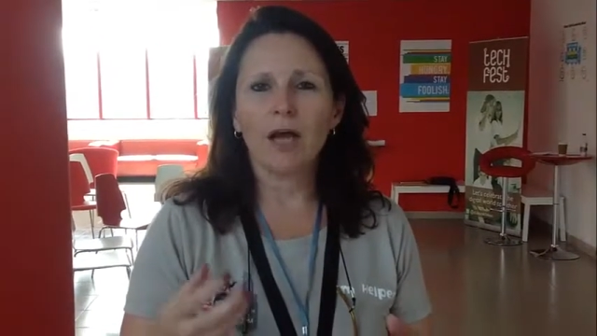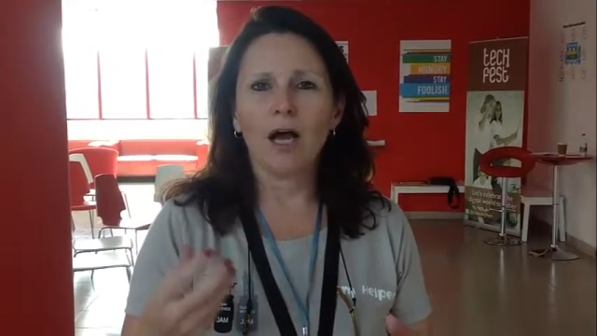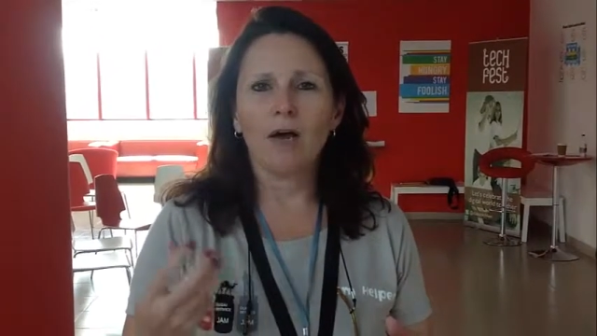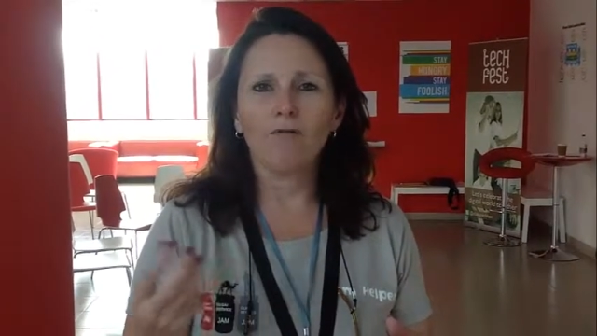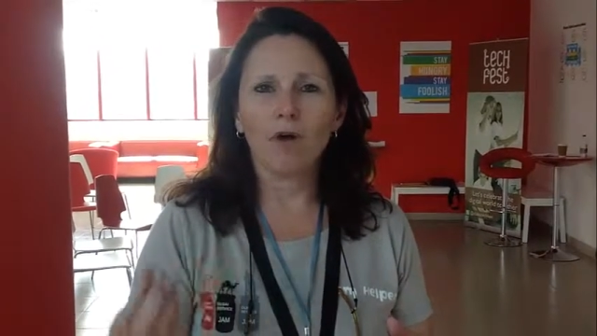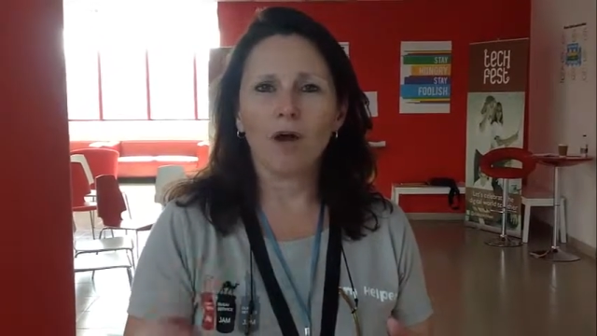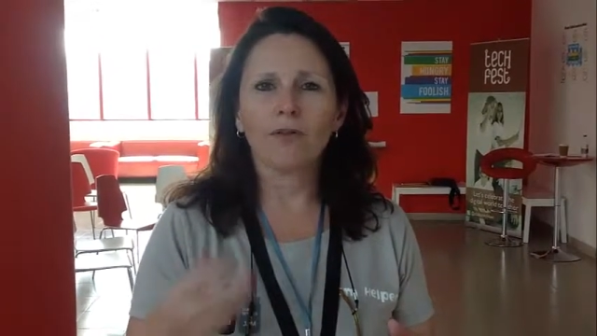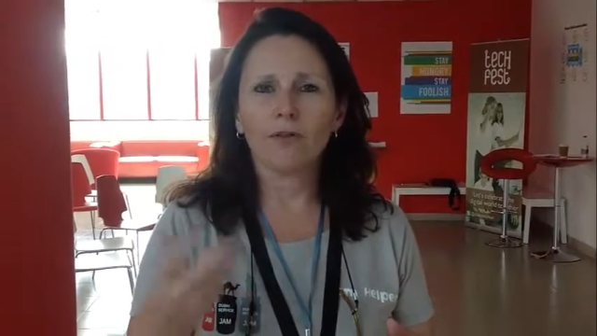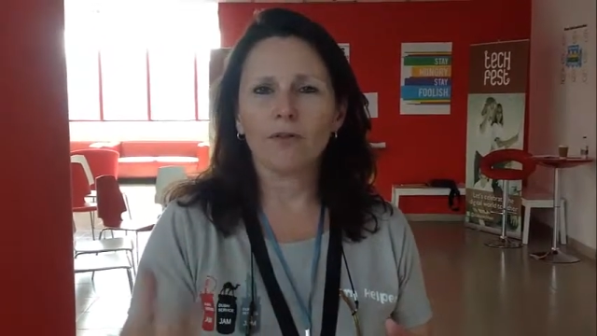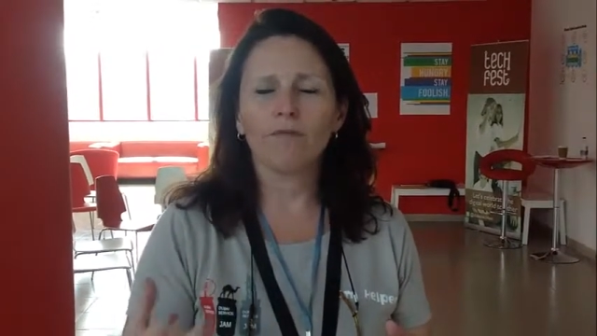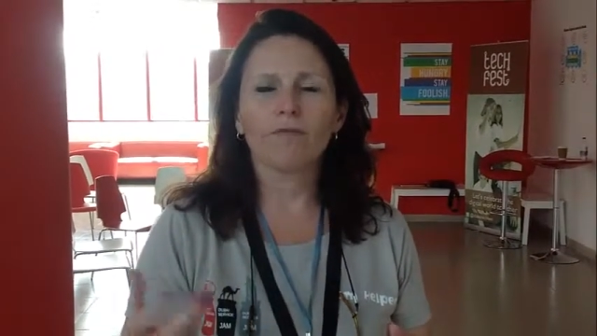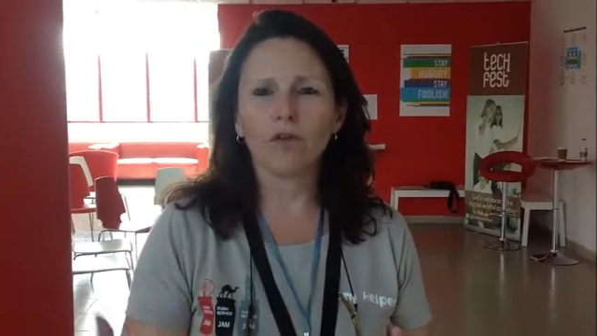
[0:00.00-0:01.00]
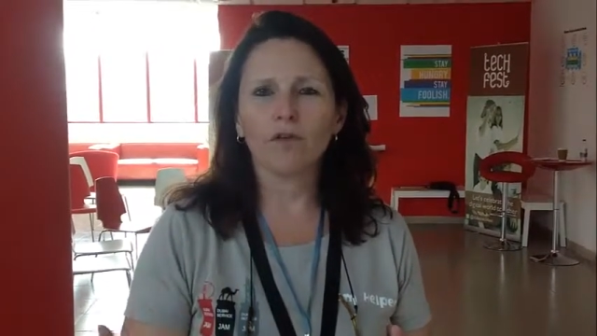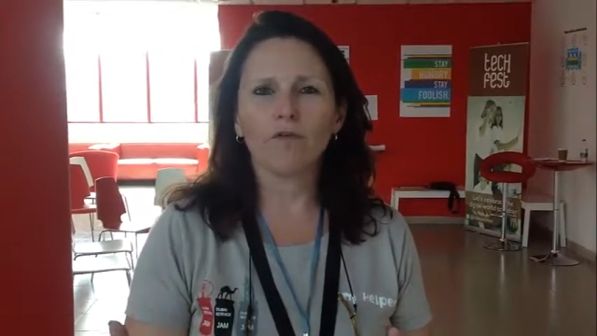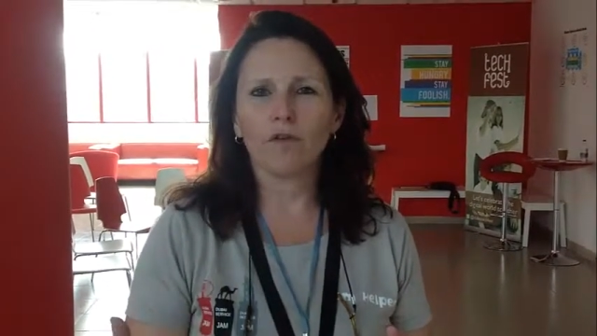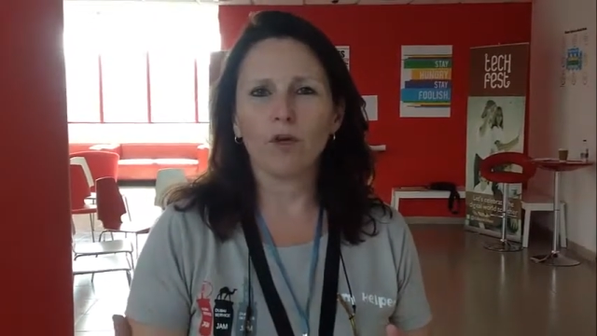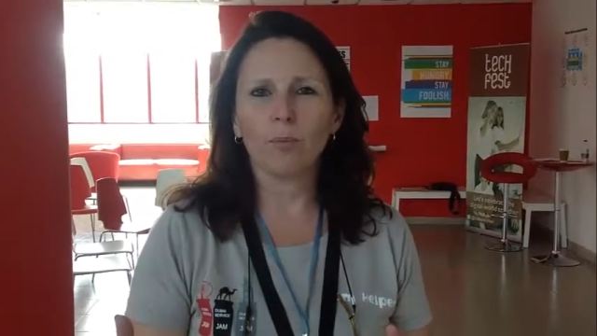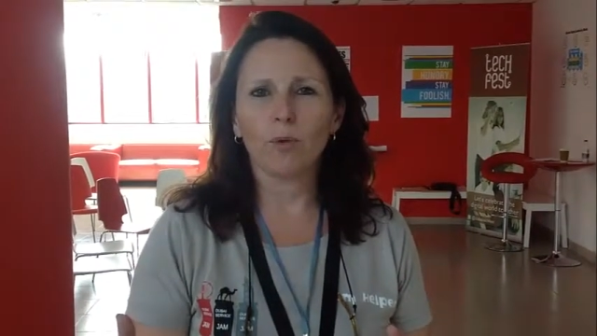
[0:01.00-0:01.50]
rather than
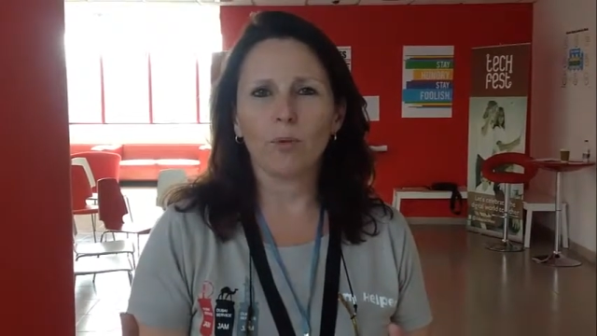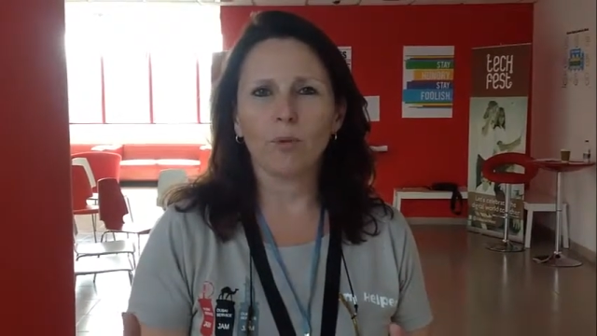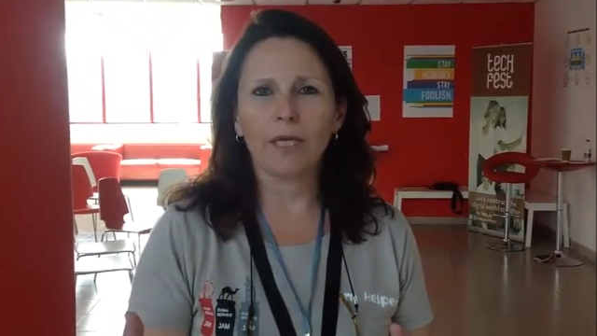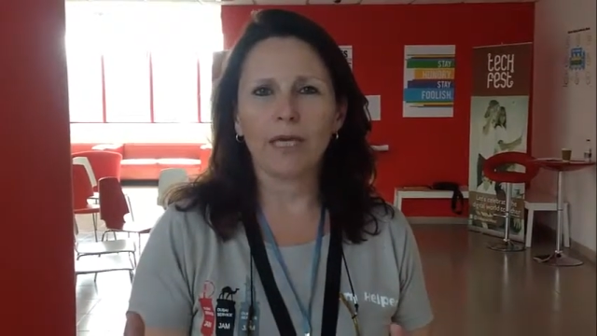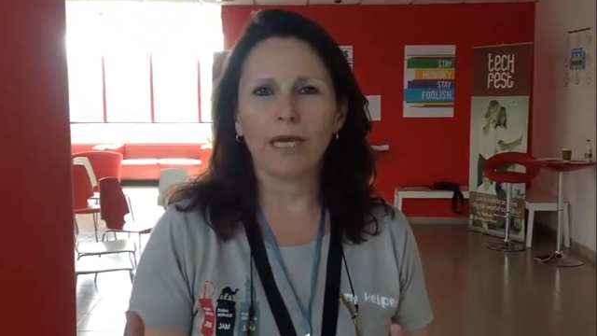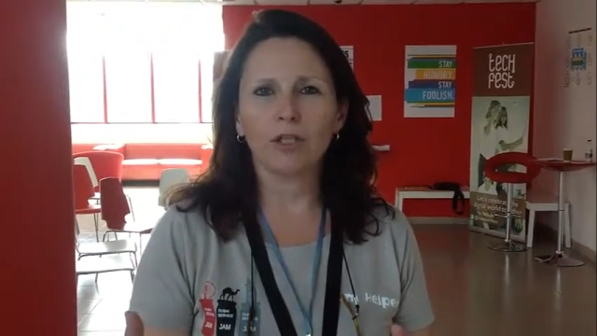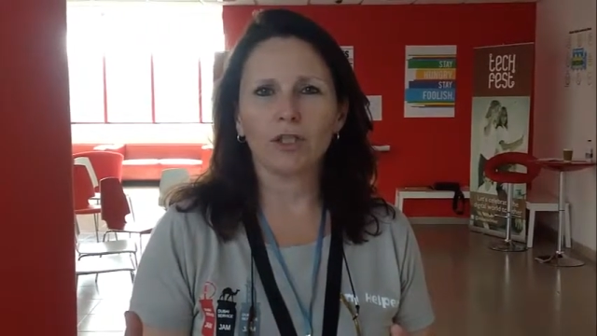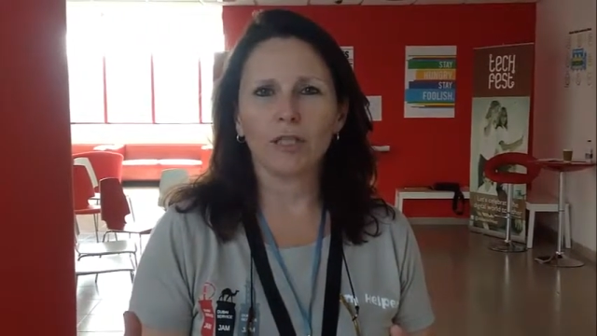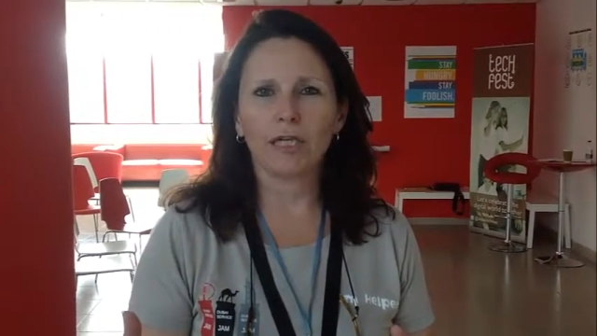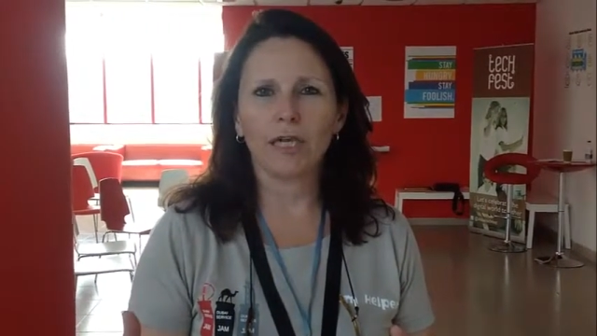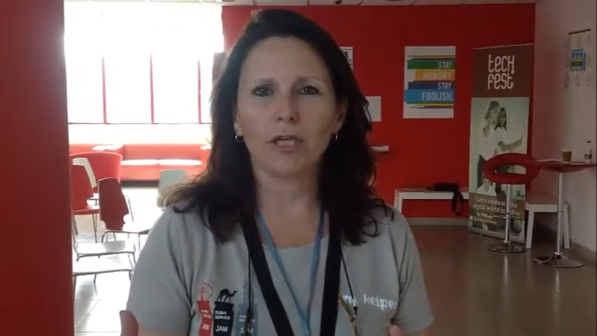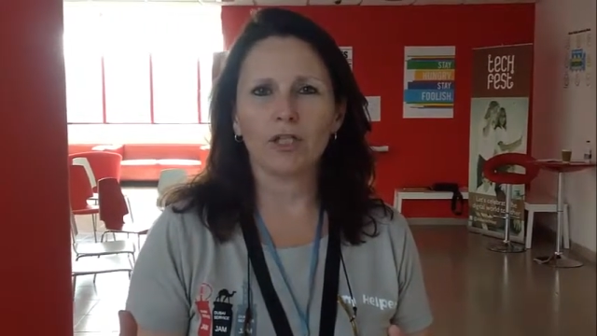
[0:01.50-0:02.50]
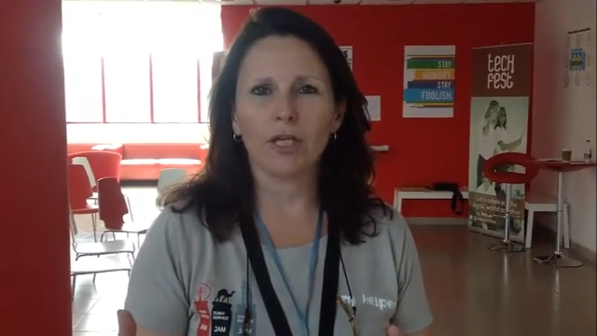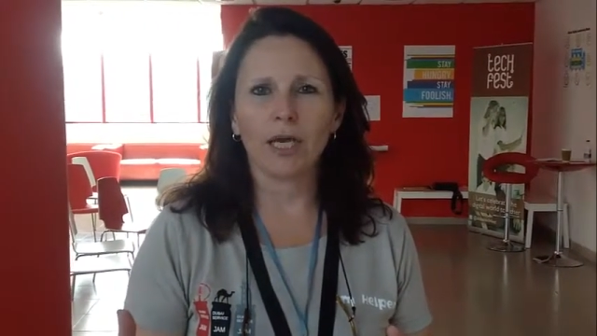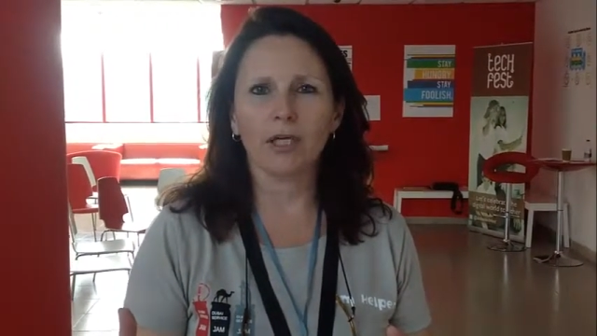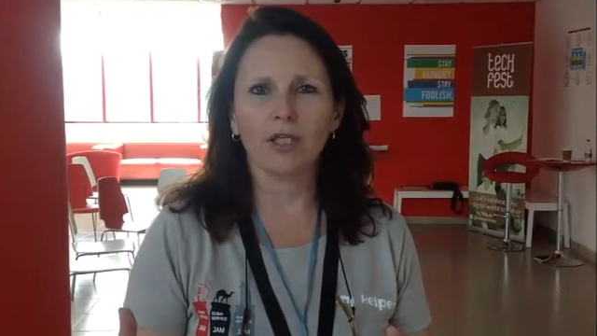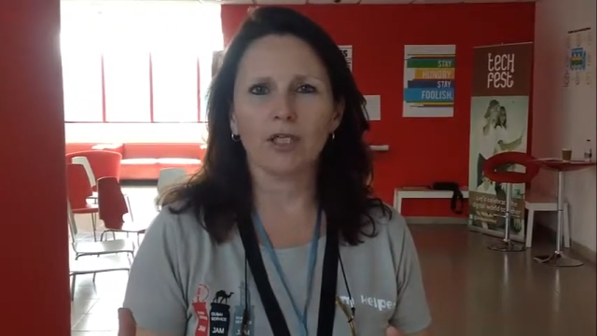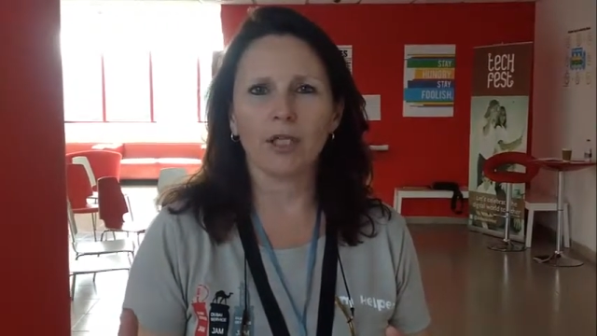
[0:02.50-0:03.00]
verbal communication in
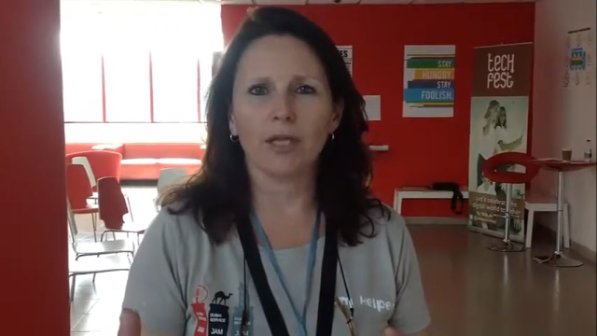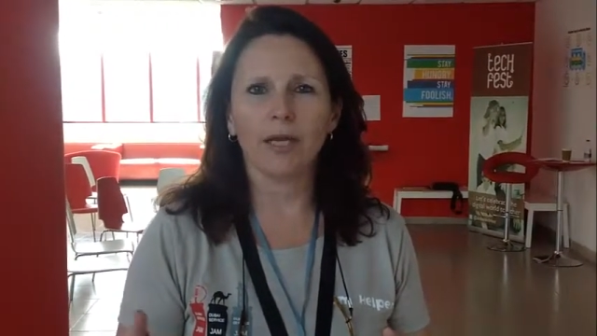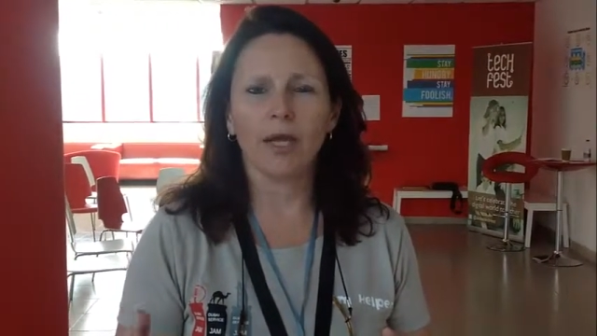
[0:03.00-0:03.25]
education.